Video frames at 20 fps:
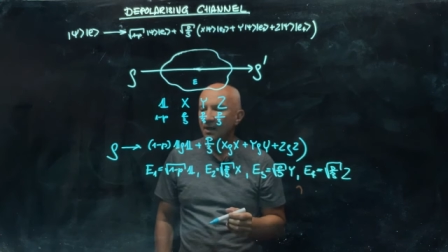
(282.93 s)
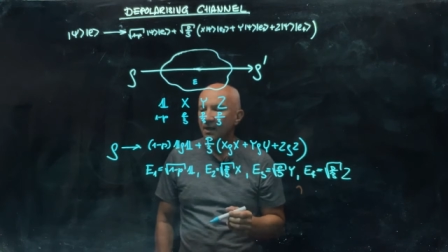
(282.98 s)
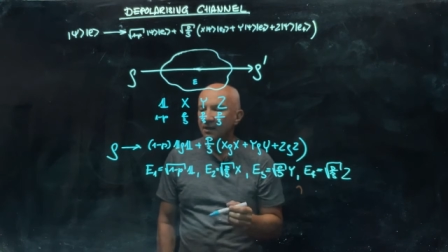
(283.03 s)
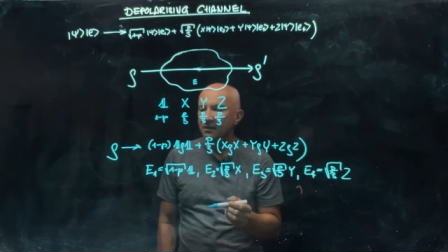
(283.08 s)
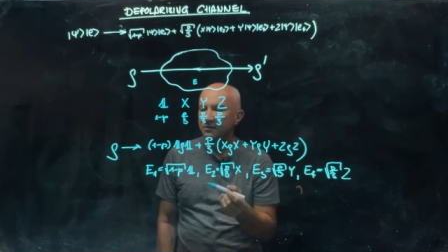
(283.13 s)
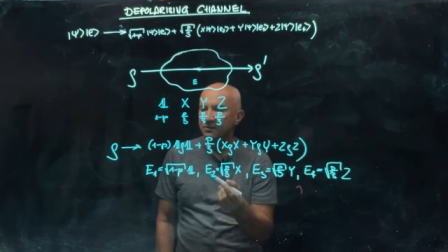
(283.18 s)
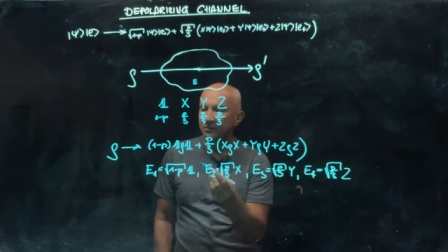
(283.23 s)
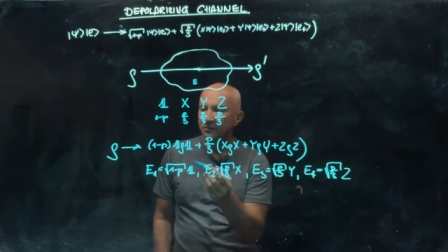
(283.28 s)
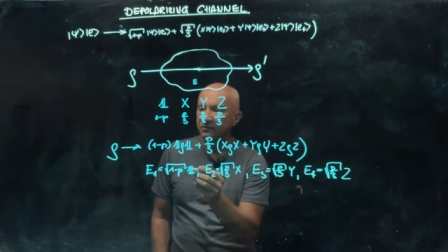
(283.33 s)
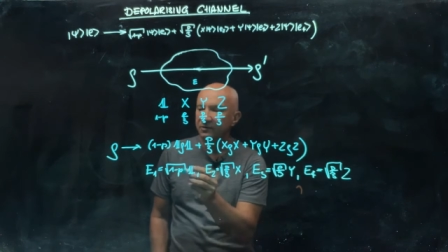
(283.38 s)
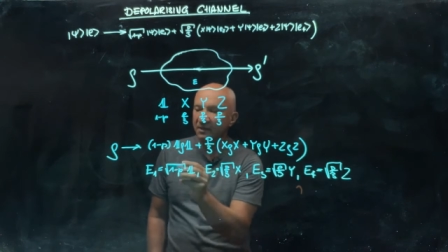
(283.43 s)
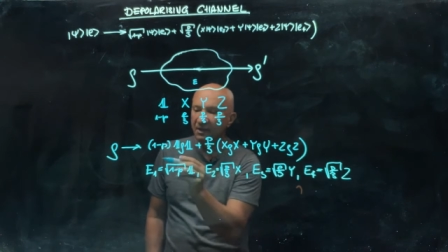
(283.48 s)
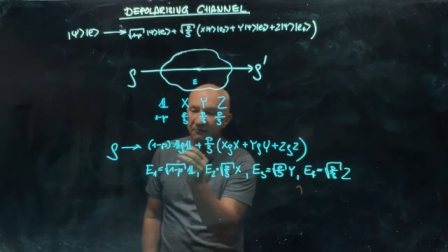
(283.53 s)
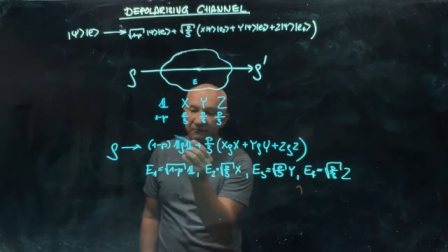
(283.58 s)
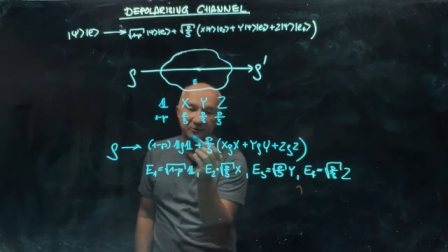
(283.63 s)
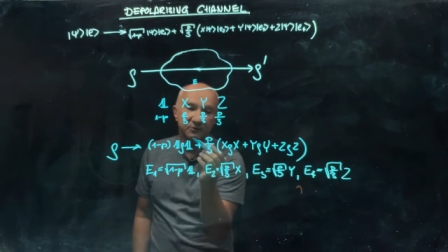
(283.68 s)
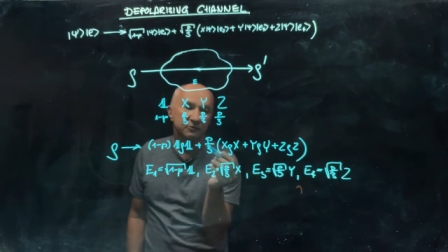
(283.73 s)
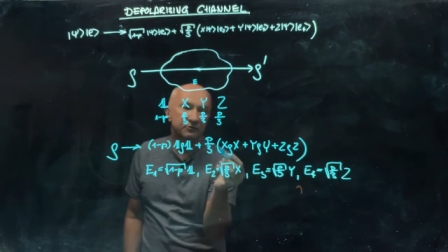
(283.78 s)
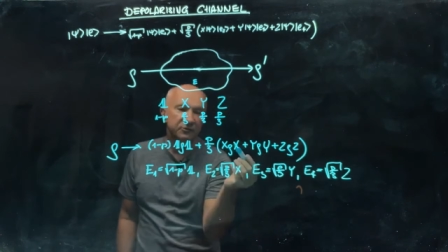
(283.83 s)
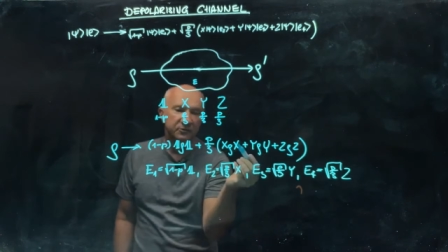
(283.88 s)
So the
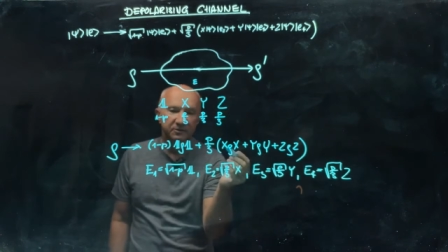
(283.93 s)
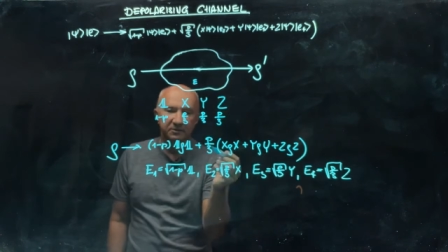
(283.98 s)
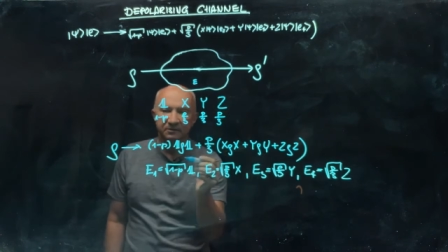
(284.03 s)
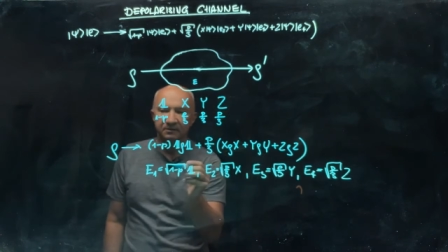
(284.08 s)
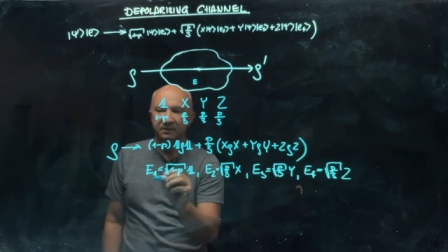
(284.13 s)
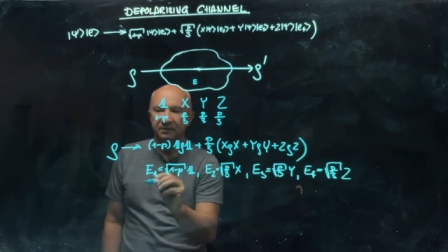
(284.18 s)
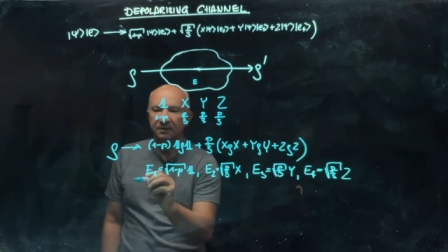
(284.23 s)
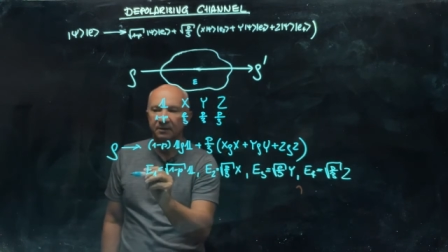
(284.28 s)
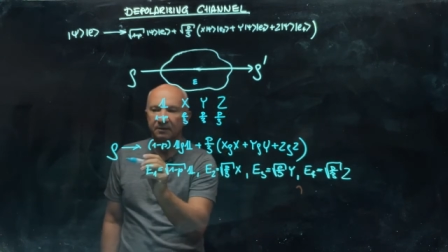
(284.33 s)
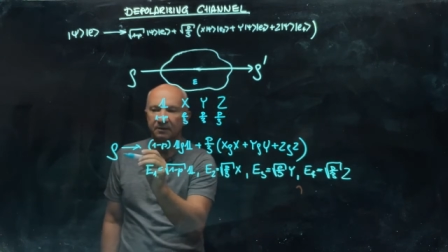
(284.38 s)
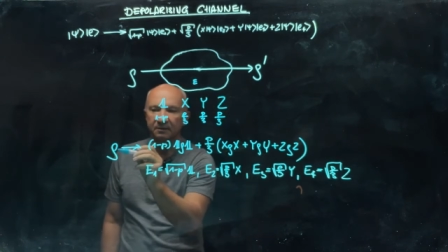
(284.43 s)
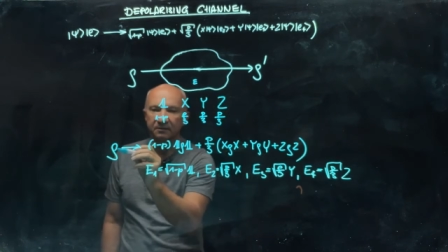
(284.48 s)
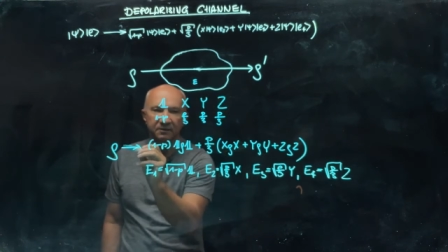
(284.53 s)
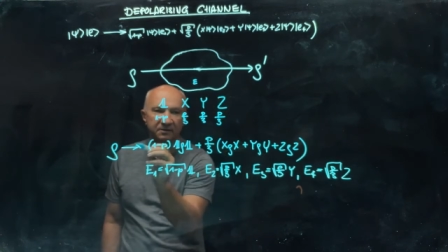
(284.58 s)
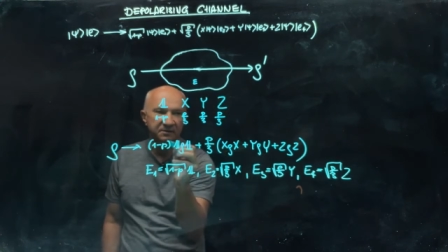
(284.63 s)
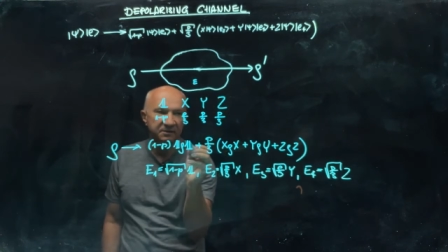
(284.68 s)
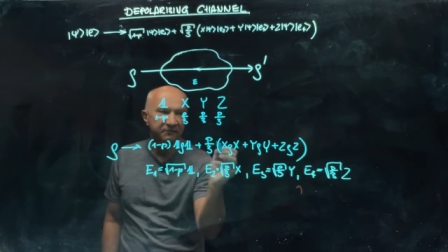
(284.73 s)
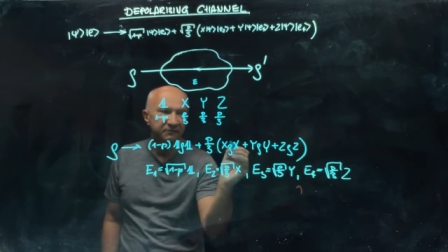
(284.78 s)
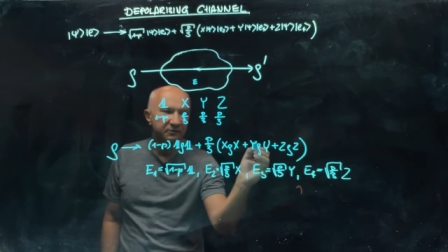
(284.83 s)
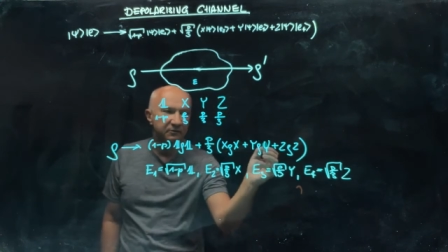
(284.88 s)
evolution, this
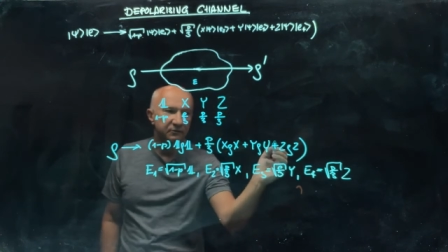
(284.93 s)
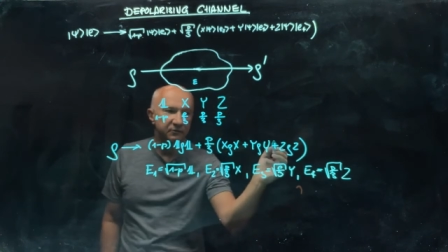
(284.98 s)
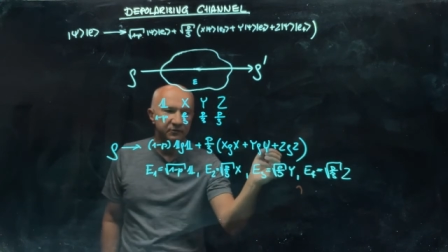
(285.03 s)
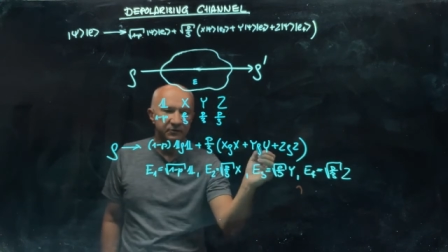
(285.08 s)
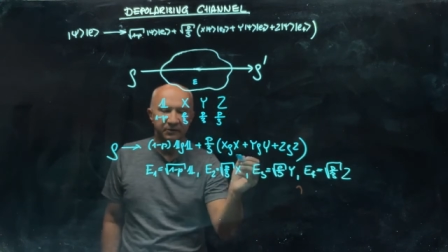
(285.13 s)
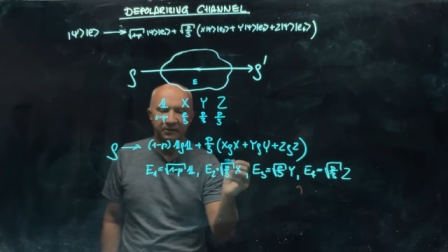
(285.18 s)
evolution